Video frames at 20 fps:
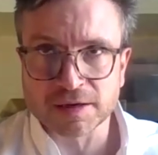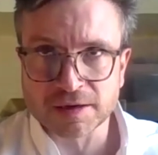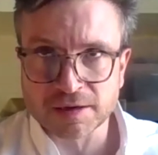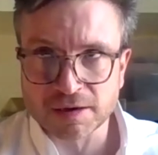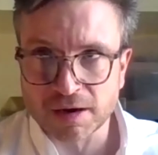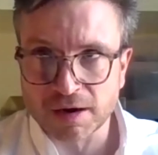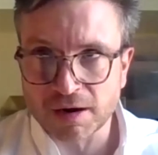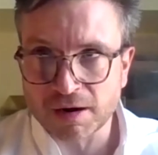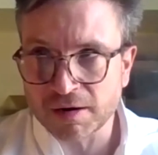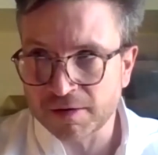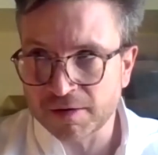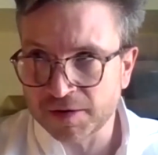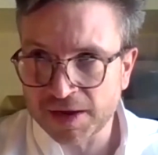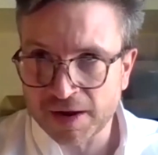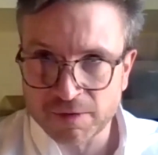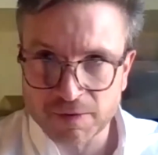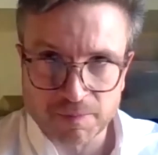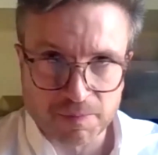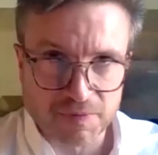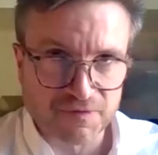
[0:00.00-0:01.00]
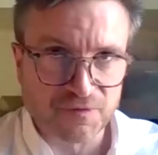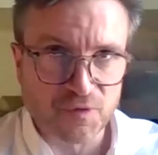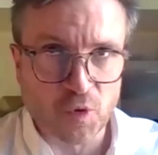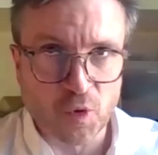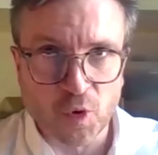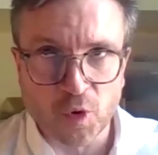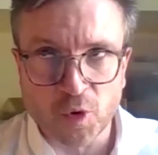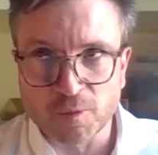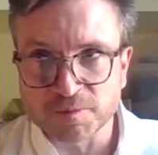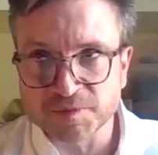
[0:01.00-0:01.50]
car and how it
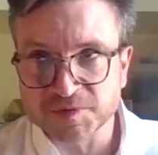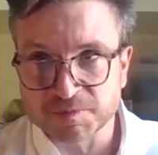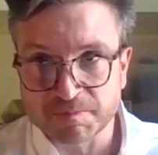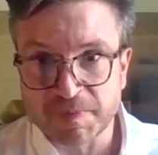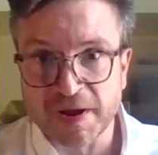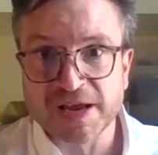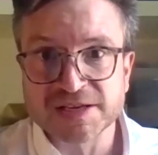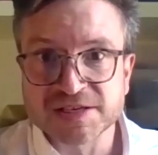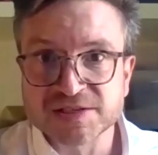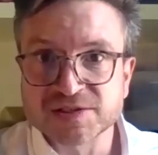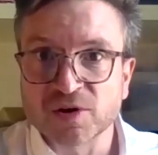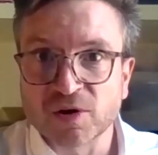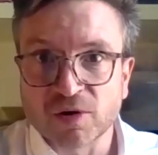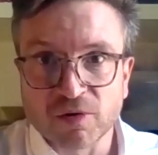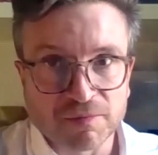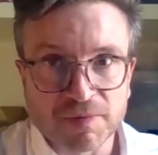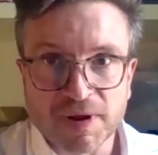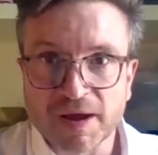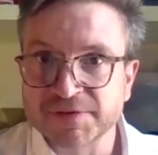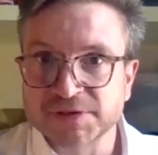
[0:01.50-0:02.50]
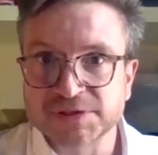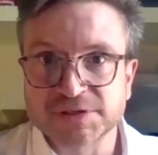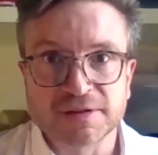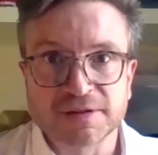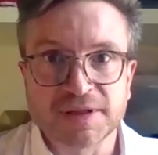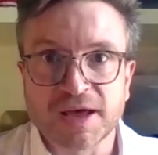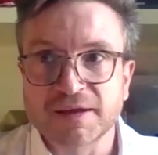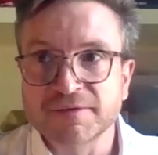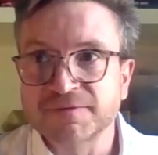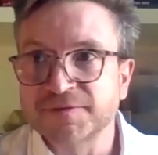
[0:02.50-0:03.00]
performs based on having done
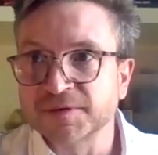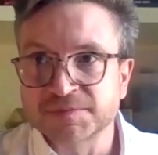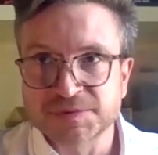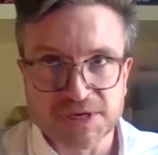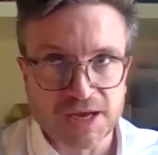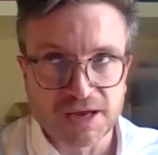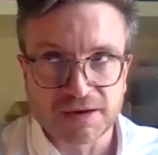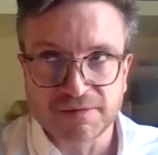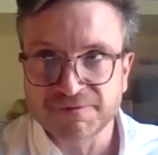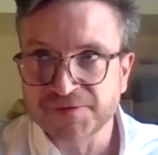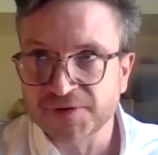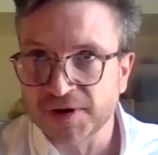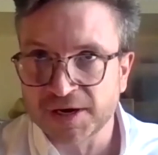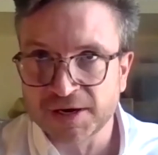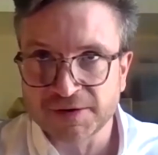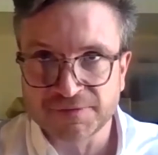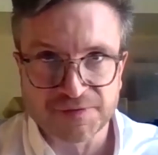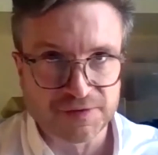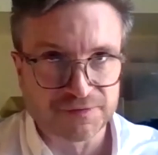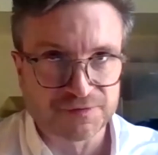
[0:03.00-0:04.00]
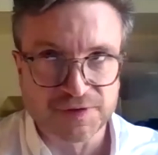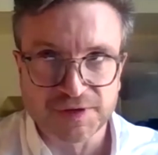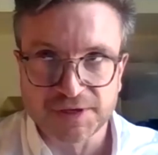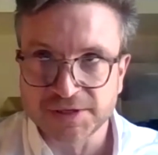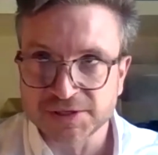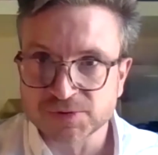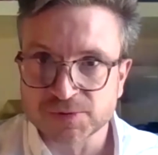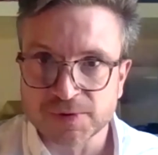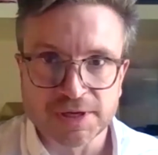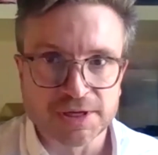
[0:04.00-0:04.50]
that for 10, 5,
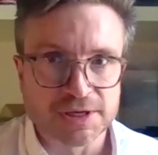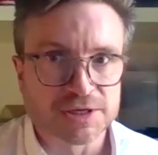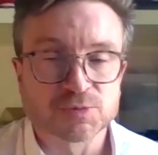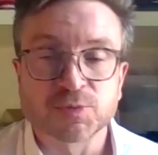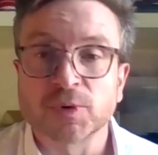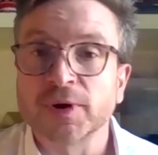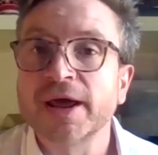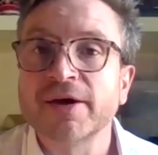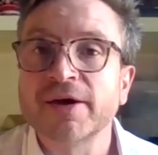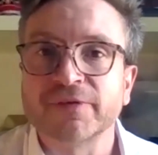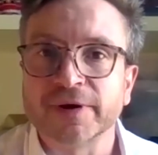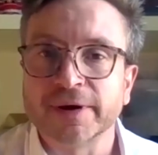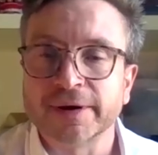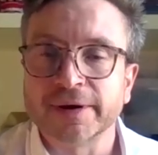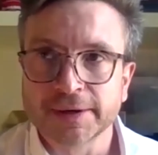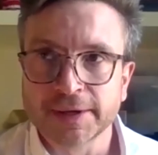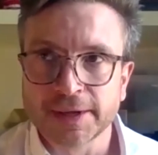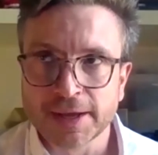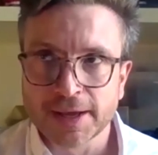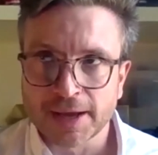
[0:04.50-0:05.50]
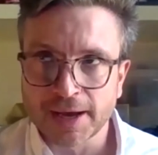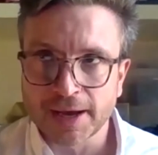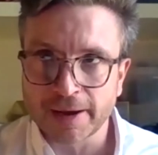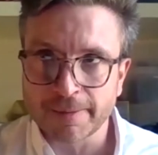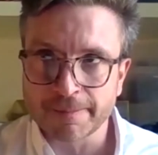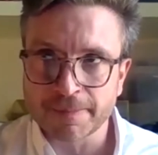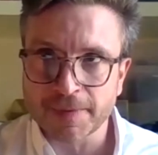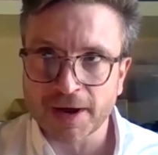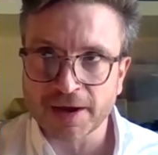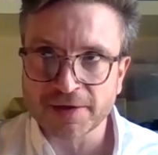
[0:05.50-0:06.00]
15, 20 years, whatever.
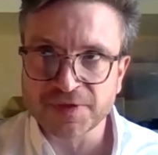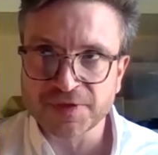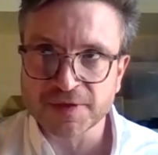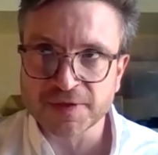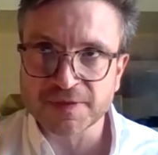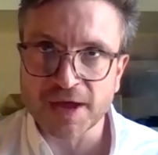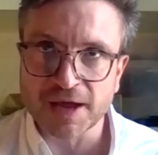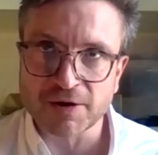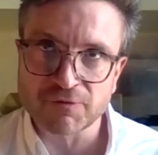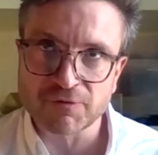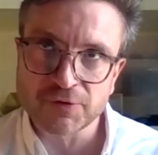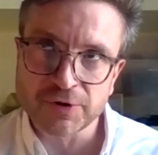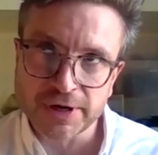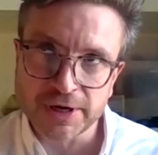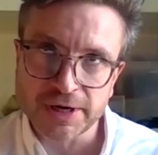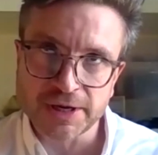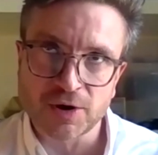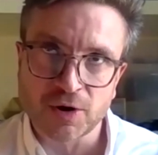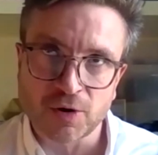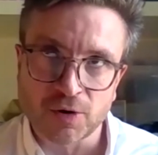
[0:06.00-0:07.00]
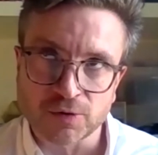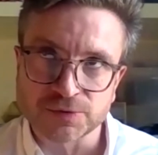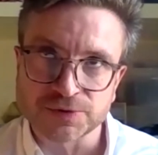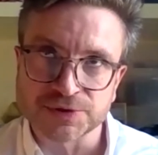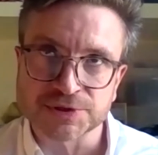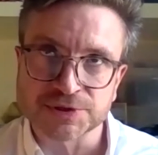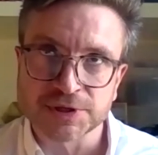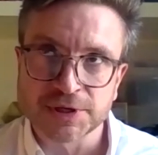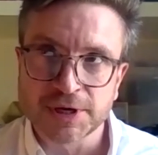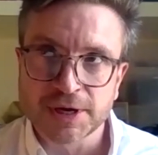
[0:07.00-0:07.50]
I think that really
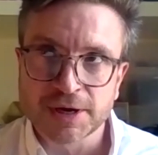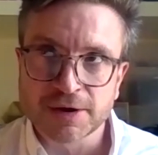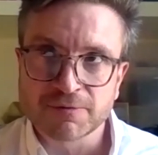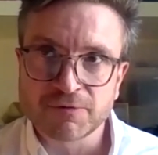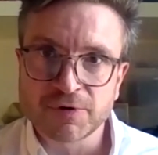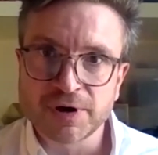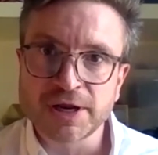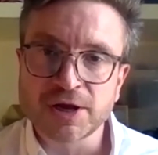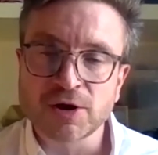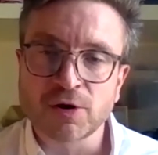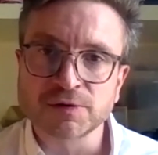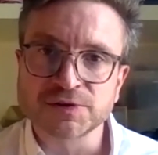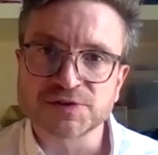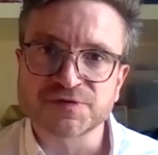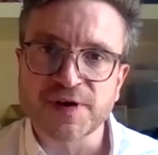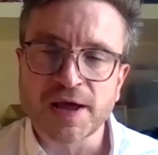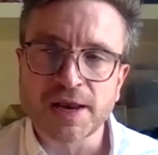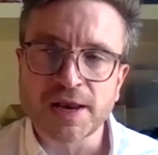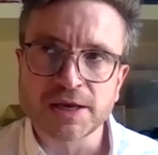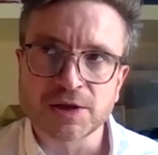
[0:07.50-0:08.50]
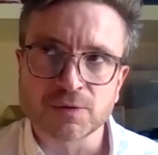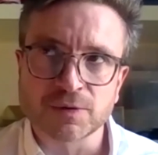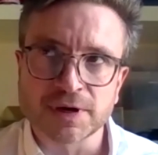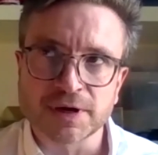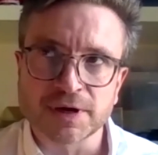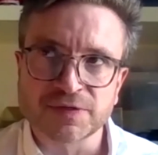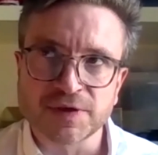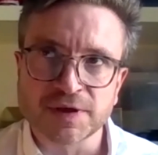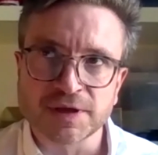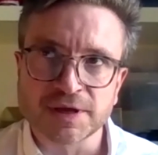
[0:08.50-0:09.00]
holds value, and
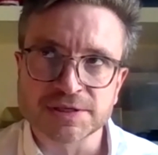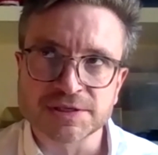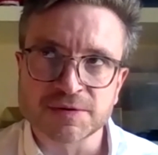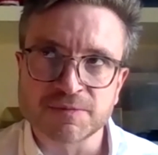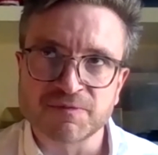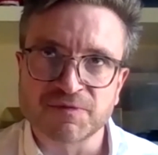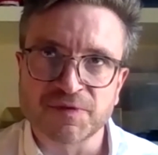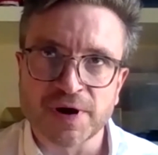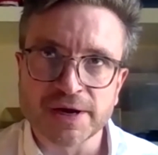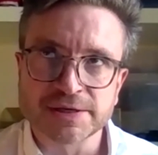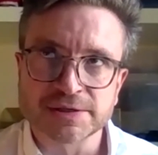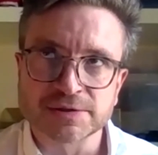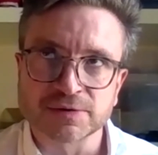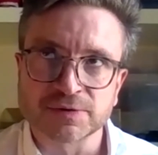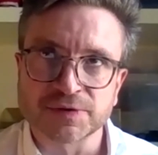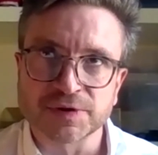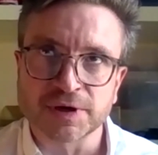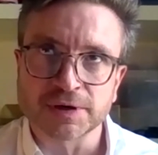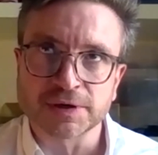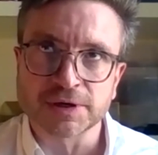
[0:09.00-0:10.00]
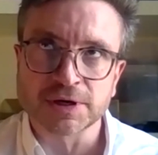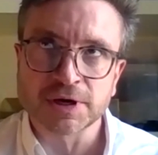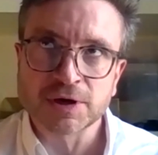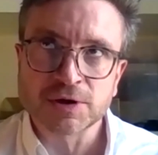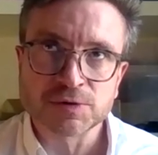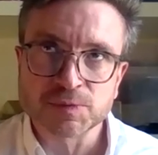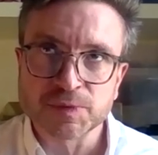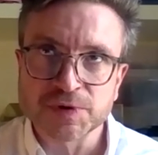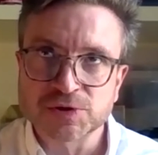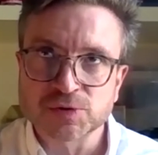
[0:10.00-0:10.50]
I think it's vital that, you know,
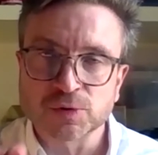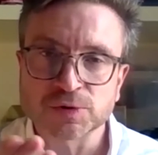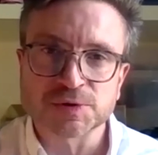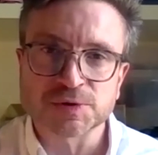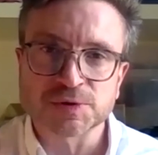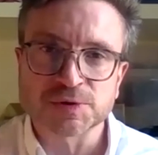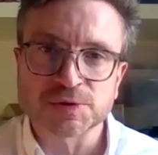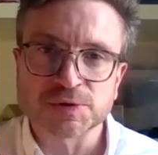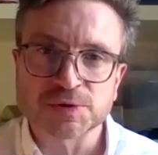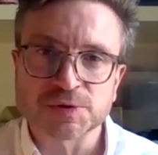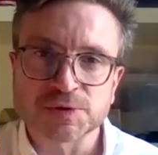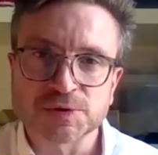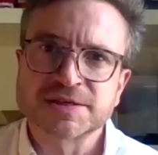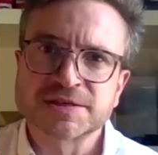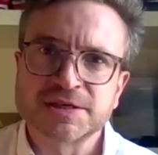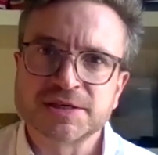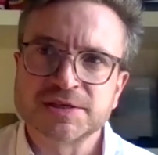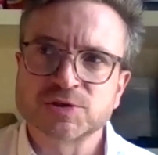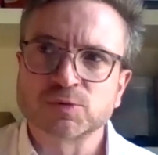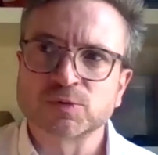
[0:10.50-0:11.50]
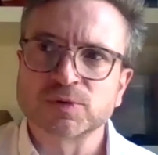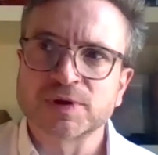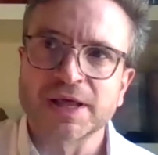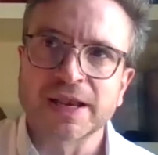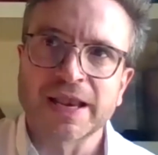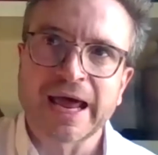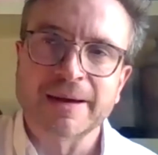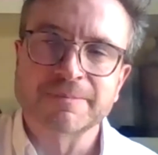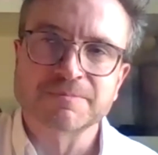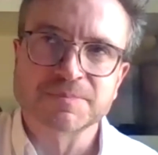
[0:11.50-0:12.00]
we talked about magazines all
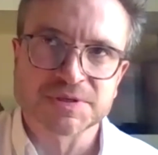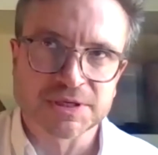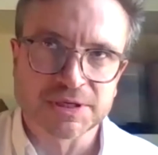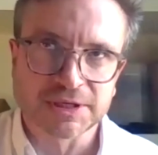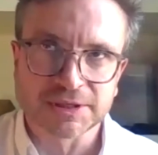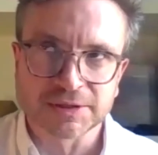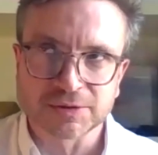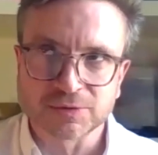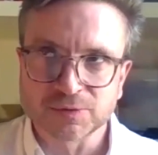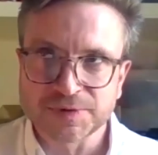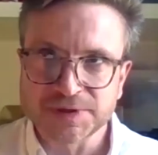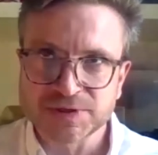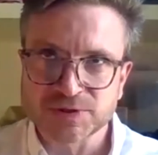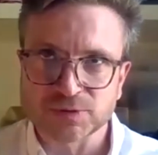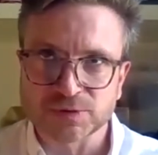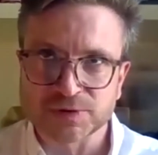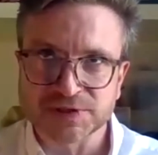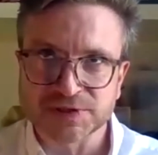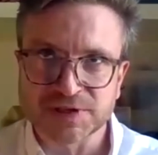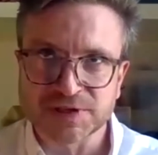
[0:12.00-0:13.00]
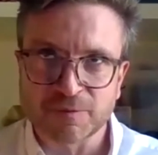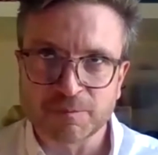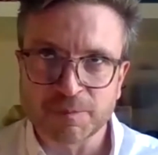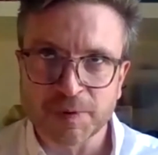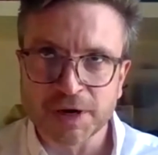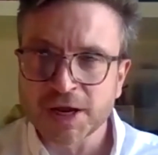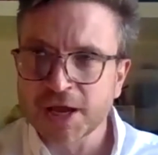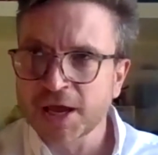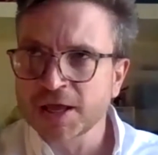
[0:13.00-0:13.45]
collapsing and all this sort of stuff. But